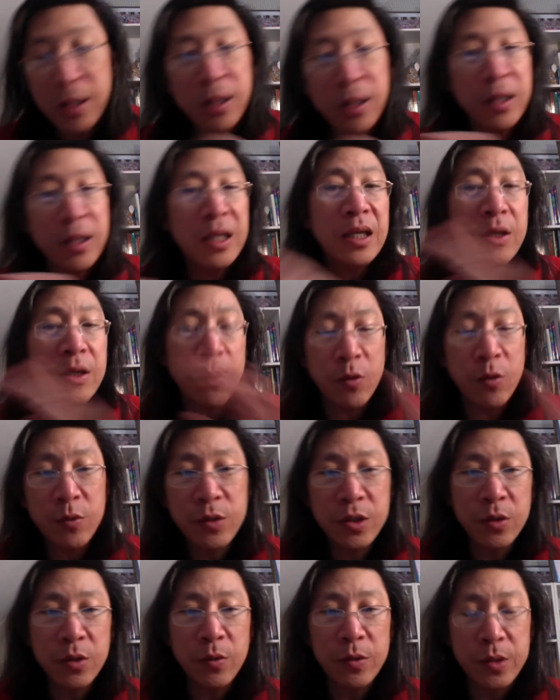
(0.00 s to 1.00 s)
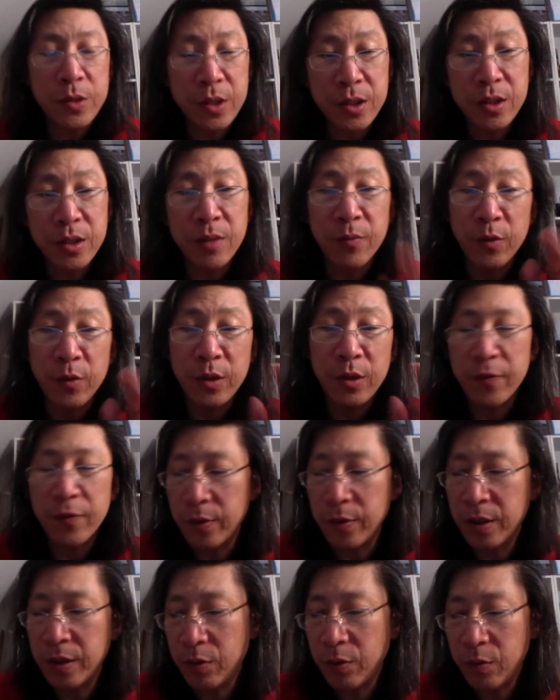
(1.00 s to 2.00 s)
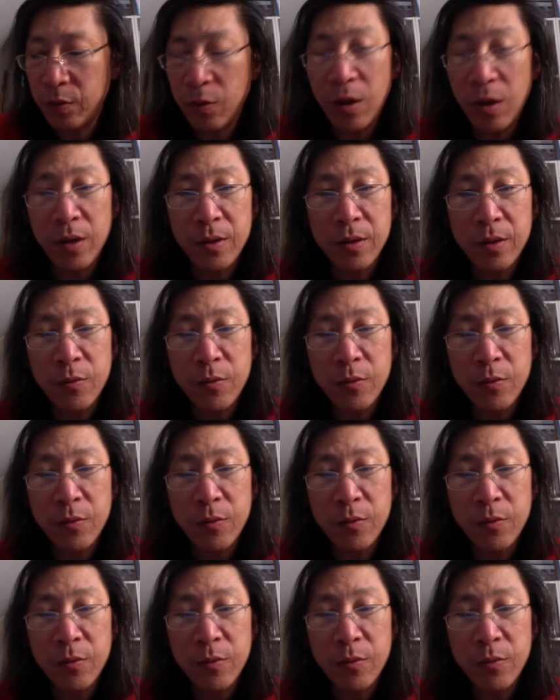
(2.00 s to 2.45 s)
in our own solar system, we're looking for liquid water.